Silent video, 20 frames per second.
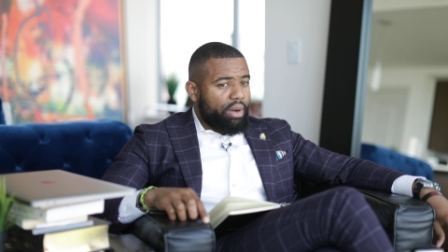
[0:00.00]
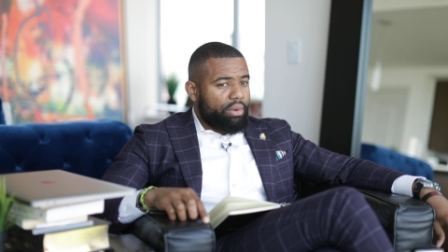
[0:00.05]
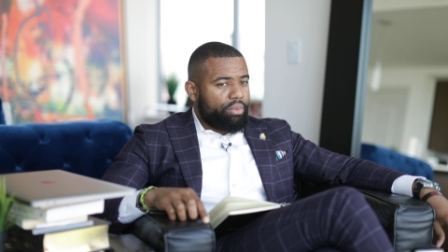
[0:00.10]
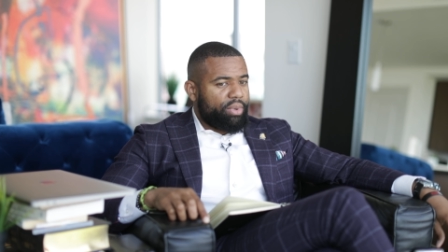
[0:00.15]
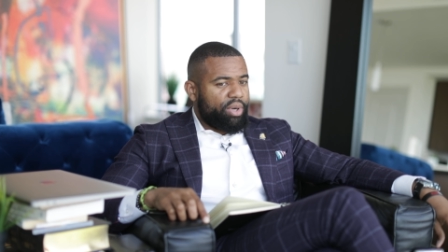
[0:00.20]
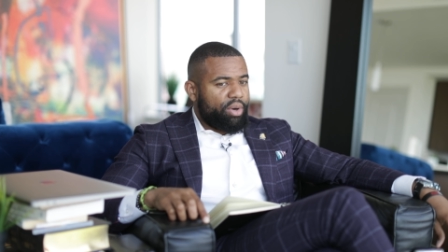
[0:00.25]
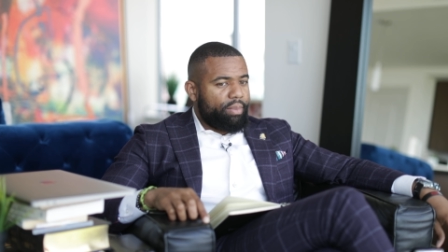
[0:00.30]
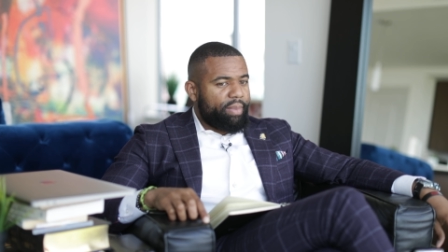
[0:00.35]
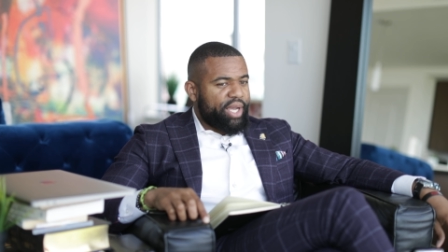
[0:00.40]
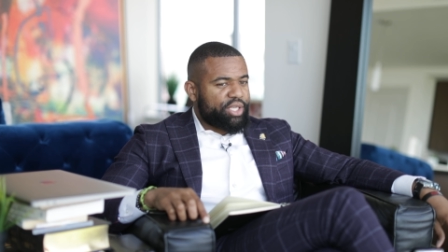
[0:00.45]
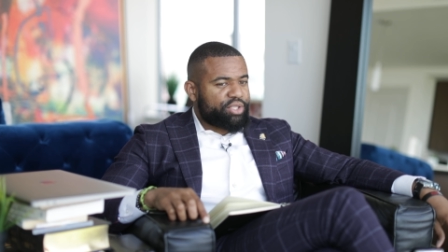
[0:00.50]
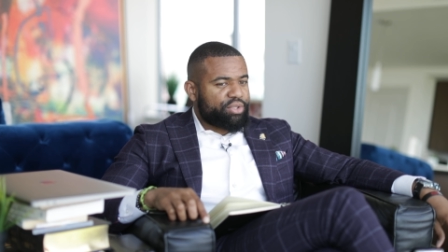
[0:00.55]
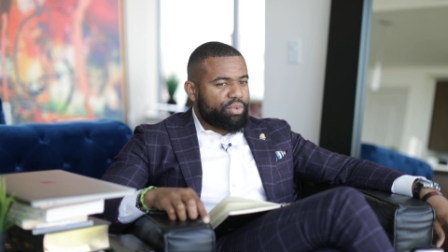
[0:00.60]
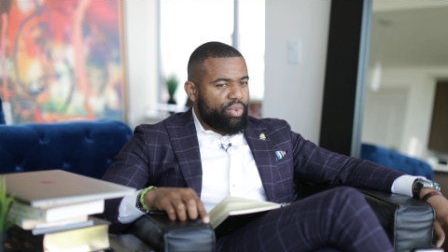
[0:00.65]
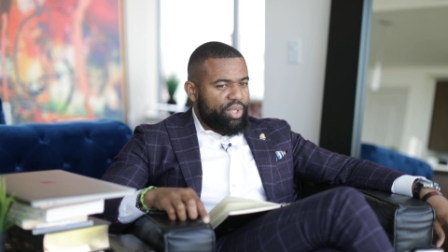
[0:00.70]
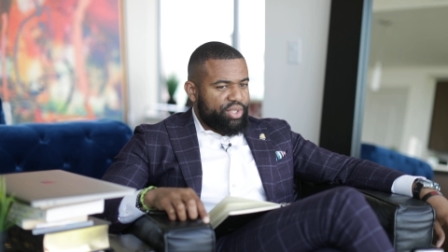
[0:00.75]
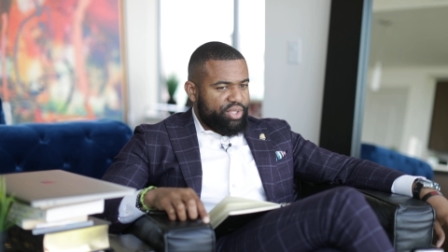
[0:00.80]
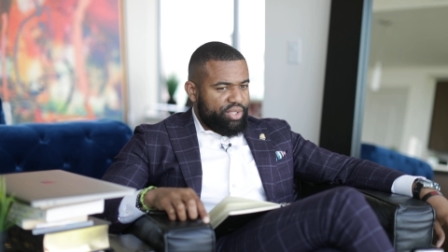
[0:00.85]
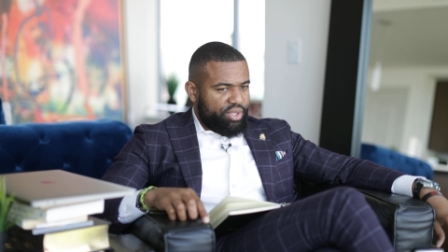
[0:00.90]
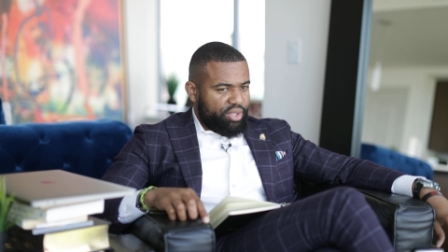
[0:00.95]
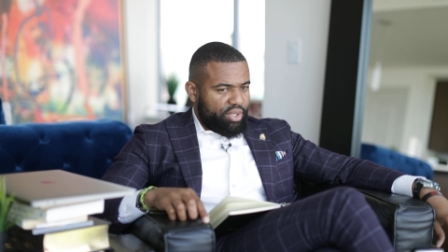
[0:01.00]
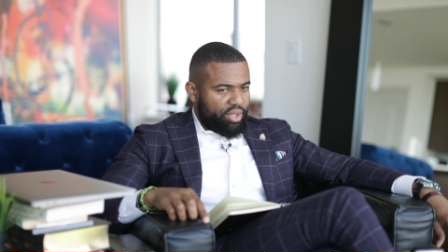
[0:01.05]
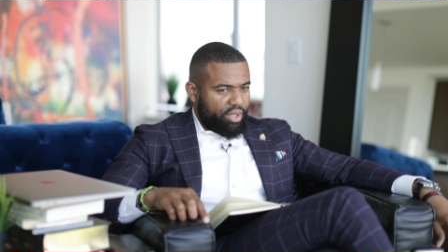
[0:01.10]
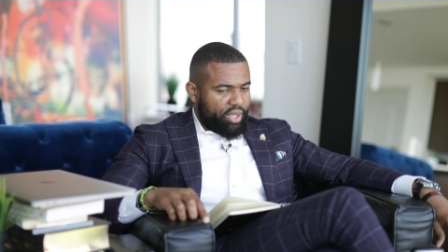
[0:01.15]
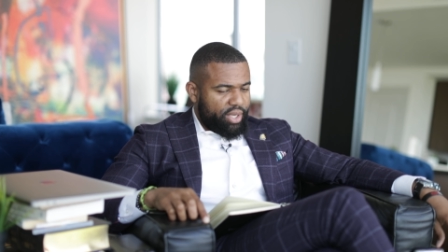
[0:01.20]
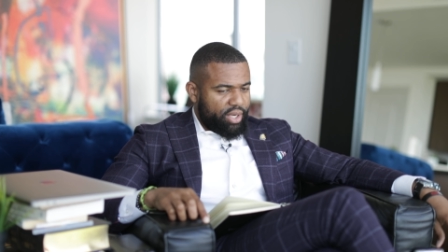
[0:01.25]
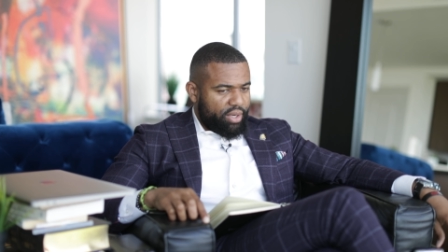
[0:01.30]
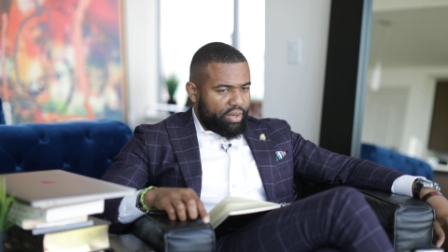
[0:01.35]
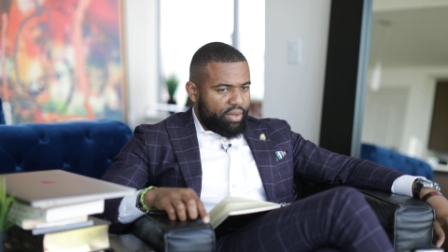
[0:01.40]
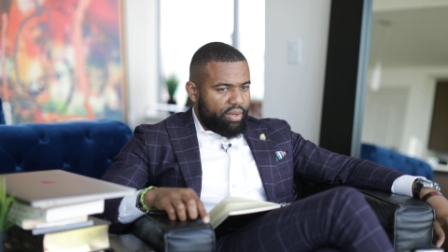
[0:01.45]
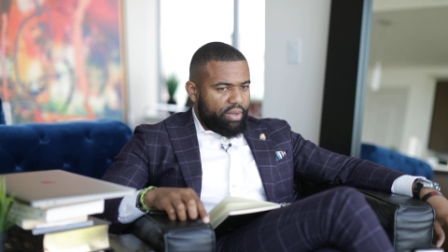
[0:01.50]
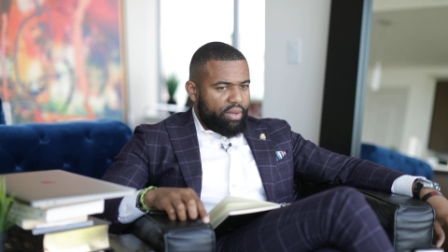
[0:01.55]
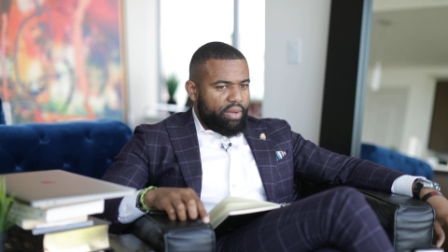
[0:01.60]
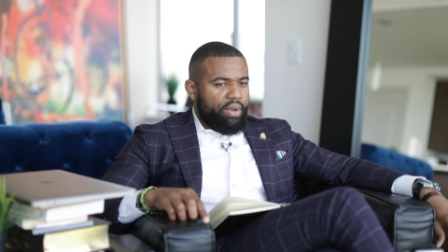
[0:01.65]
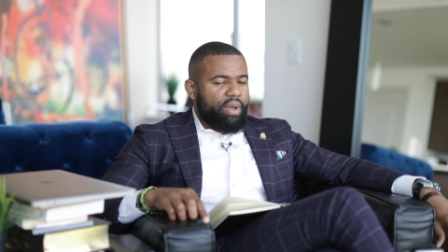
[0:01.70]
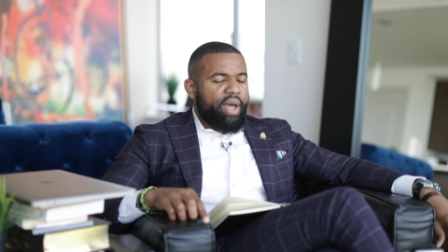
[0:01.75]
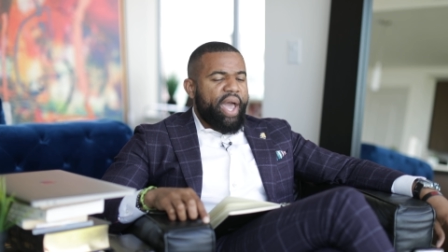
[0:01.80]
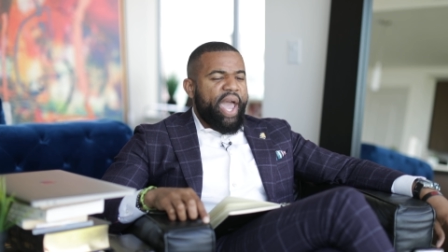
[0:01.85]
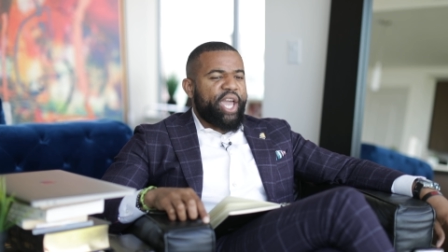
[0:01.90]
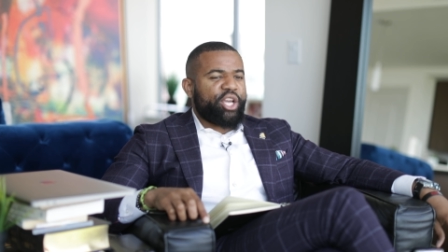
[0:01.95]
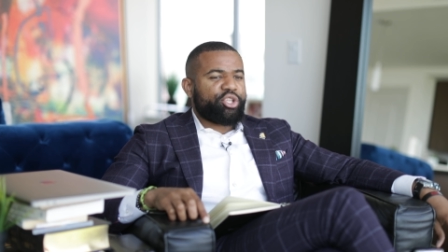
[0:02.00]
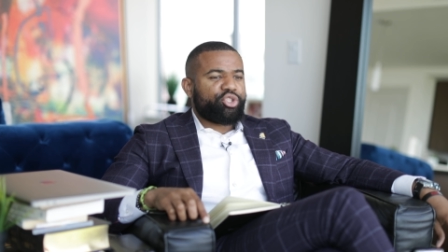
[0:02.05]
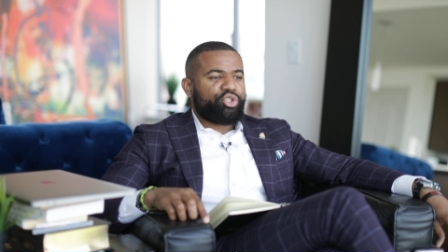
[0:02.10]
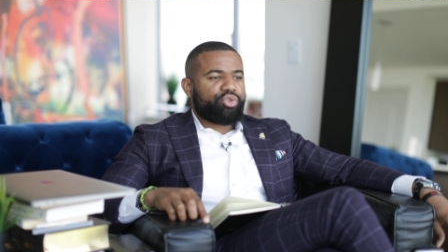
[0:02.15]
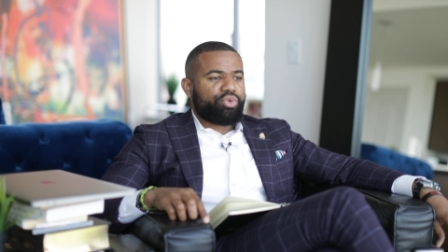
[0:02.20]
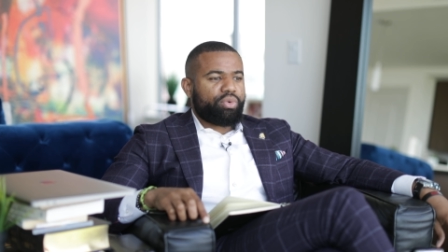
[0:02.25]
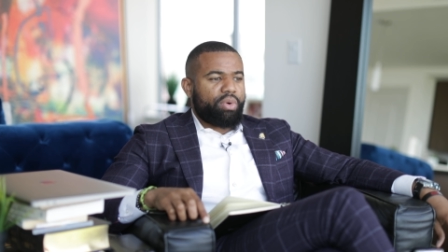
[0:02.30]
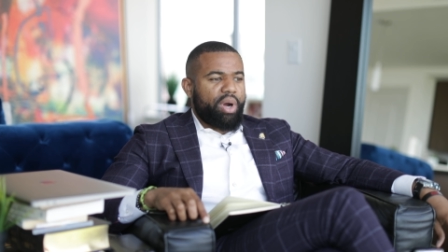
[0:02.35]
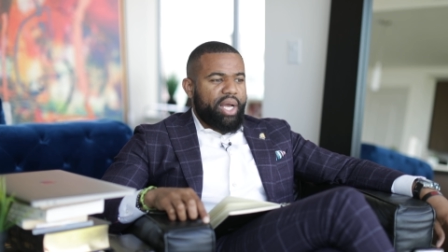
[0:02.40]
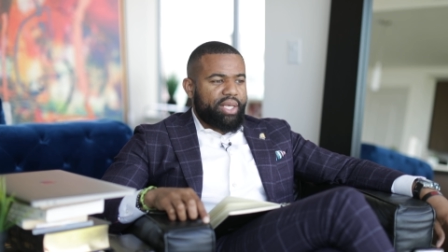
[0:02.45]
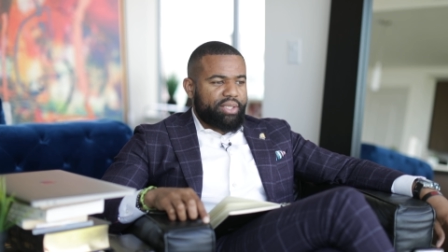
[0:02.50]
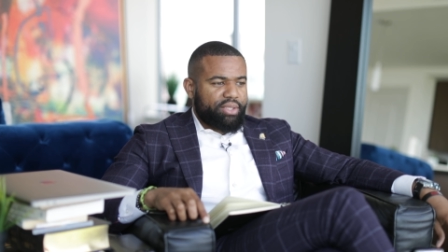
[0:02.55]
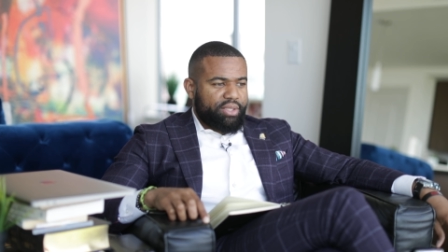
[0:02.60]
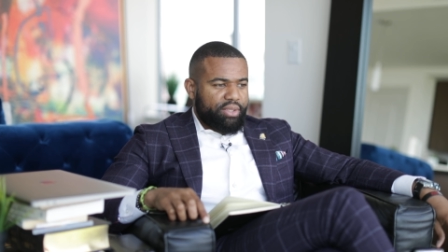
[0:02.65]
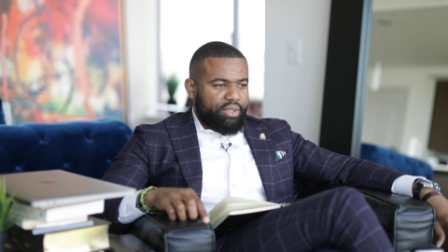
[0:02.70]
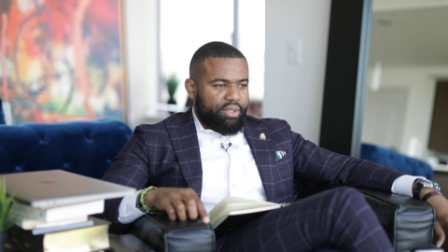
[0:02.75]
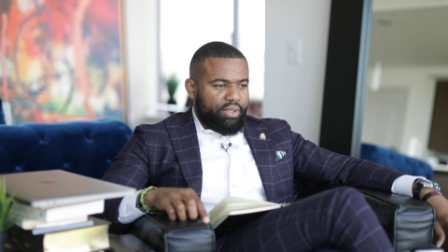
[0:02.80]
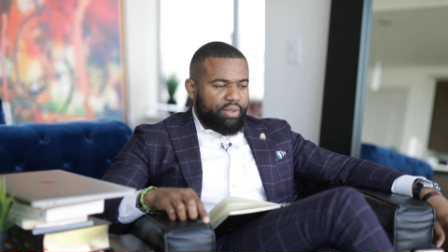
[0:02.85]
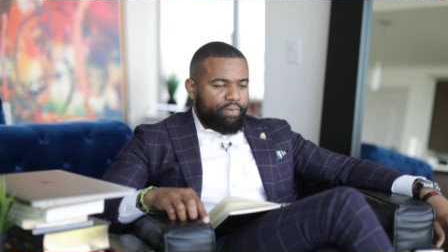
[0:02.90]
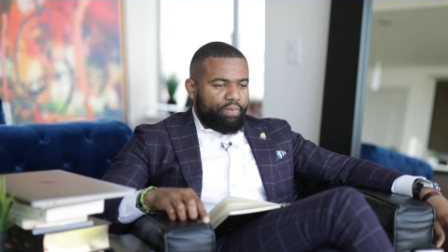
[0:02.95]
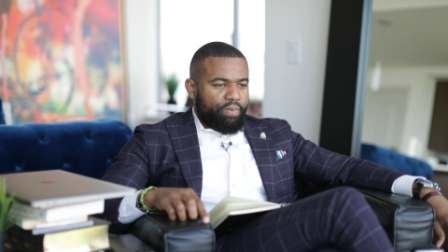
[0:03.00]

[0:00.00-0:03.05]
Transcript: A will makes your wishes clear, a trust.